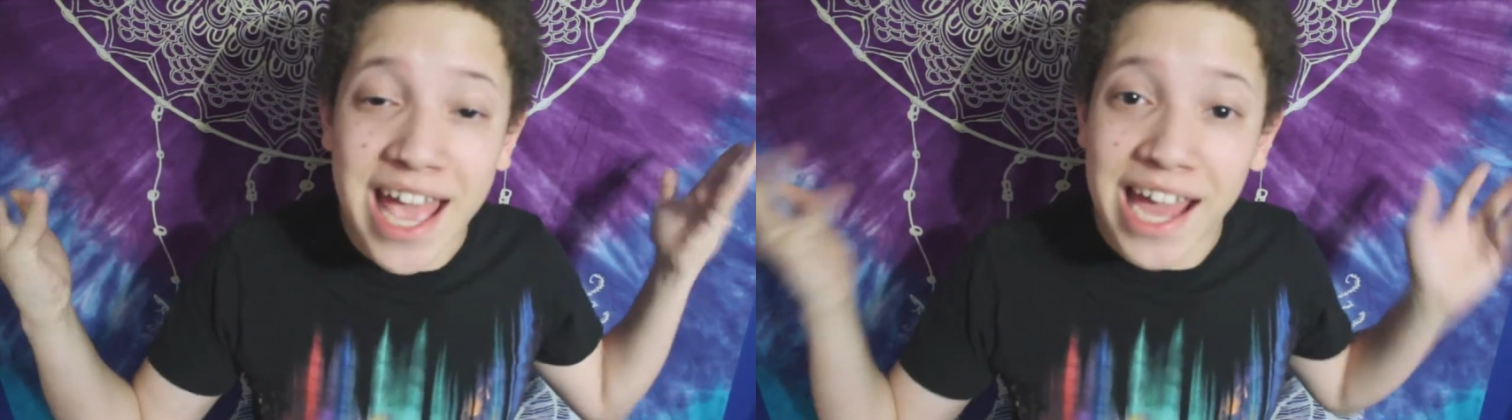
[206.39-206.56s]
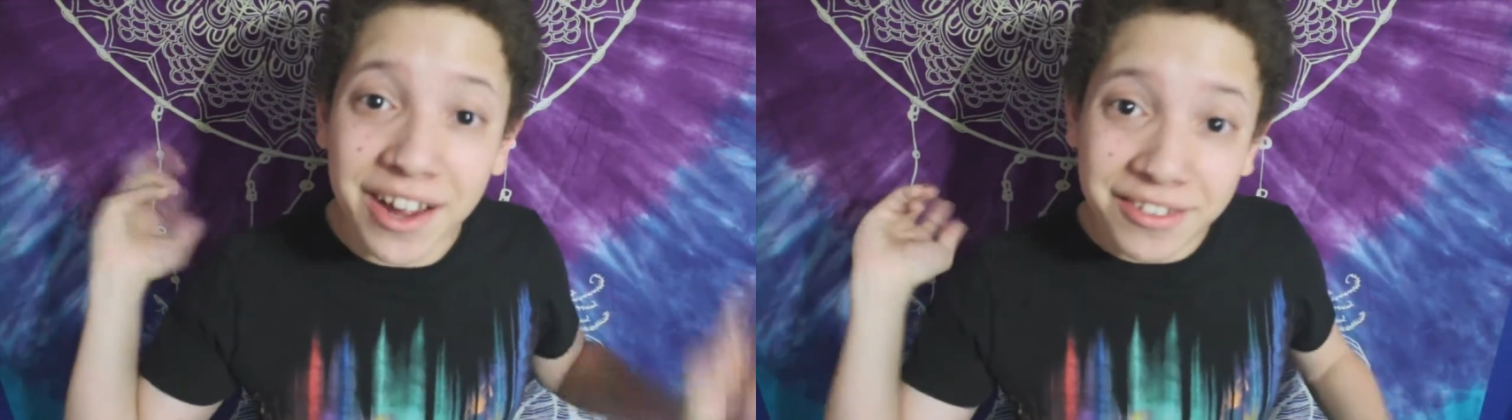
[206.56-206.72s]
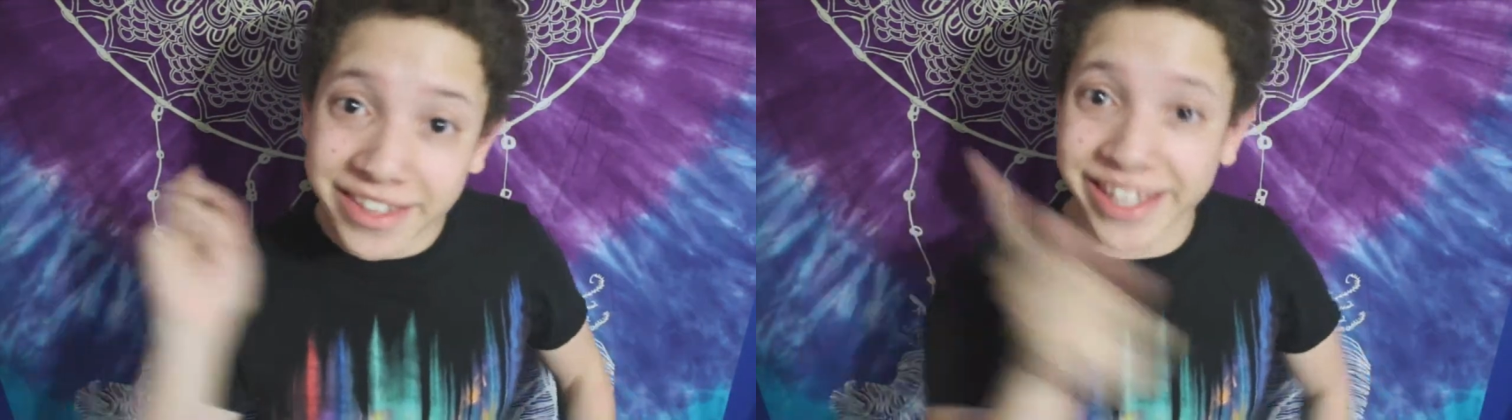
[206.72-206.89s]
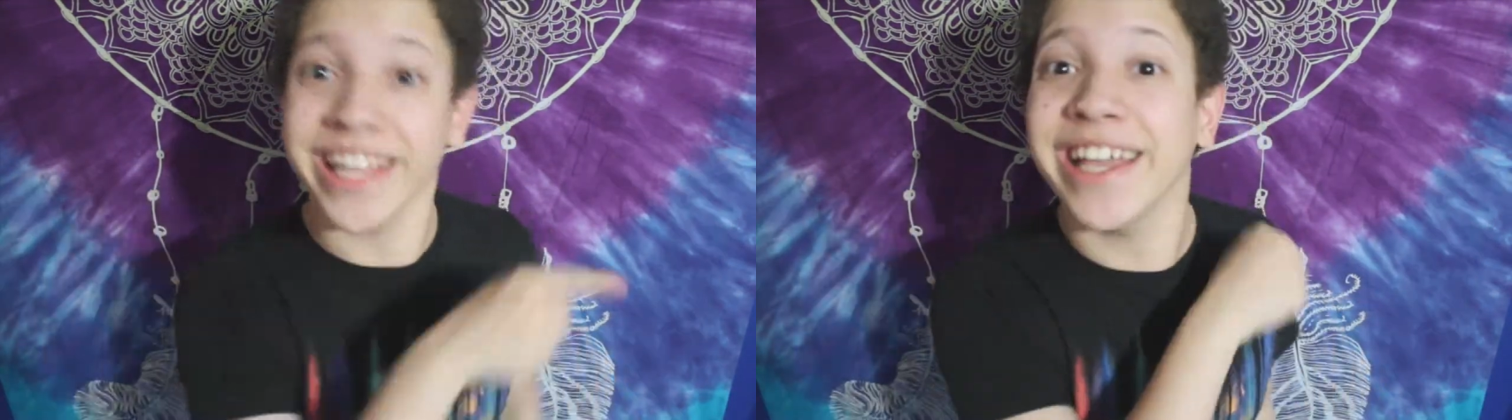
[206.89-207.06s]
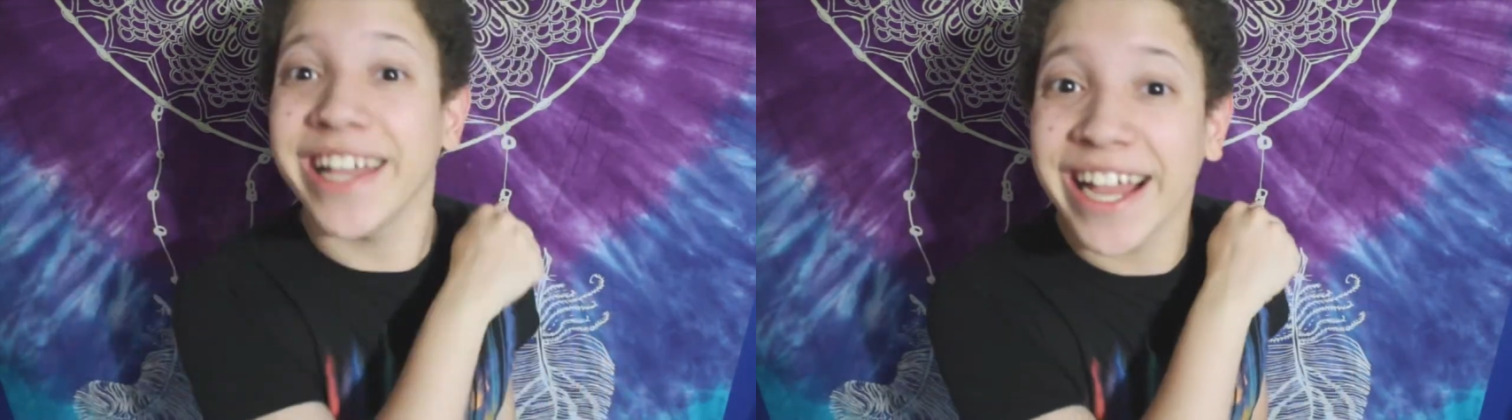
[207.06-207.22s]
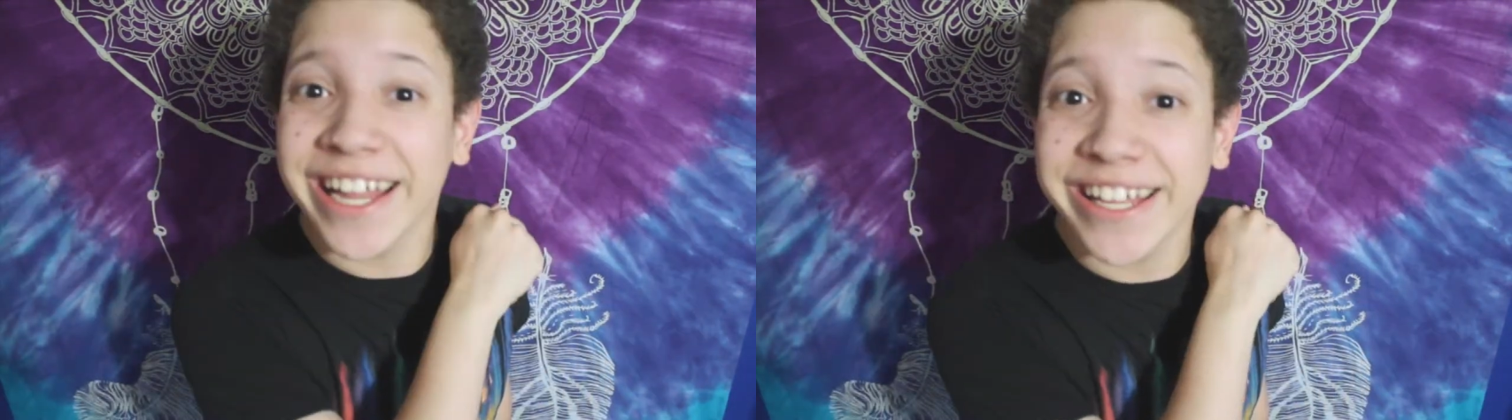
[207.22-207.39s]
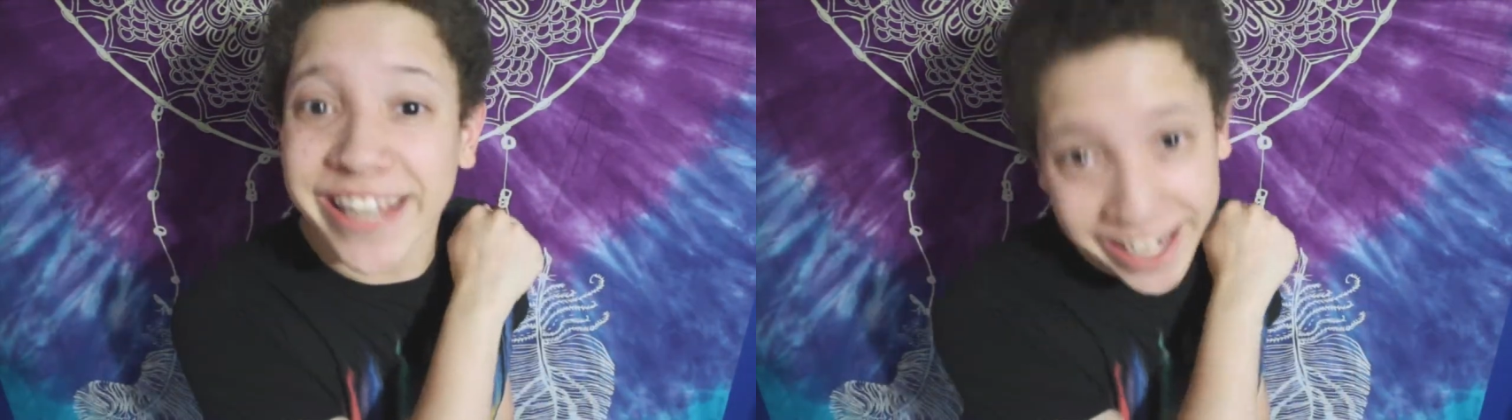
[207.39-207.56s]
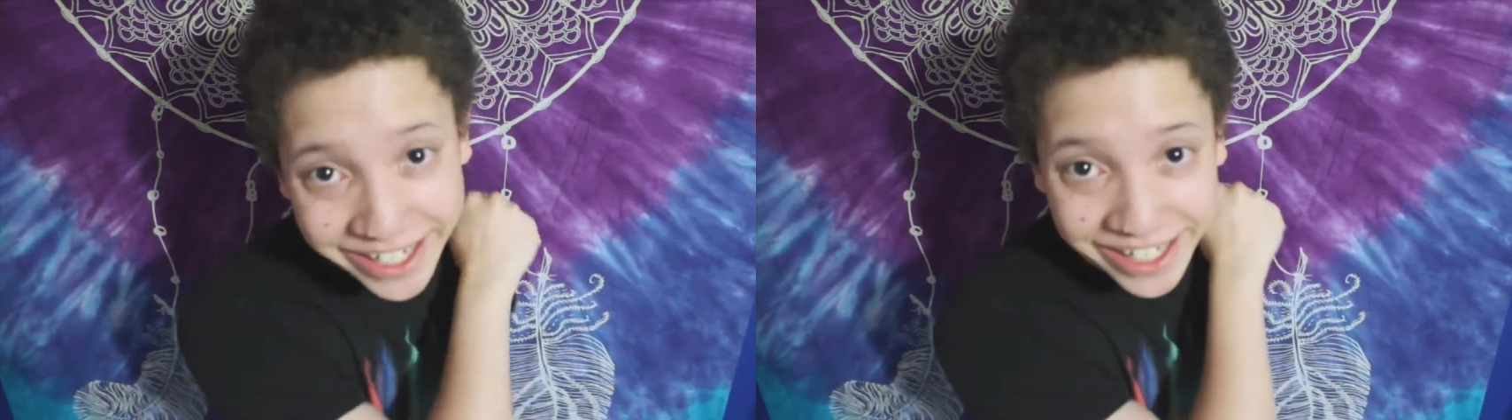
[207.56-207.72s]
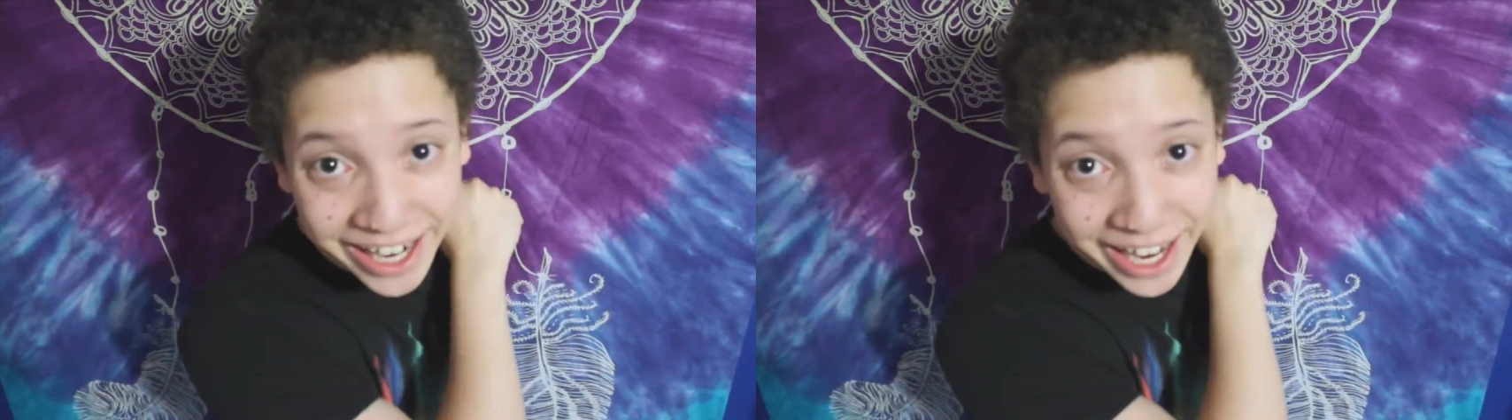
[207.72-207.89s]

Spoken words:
and I'll see you guys next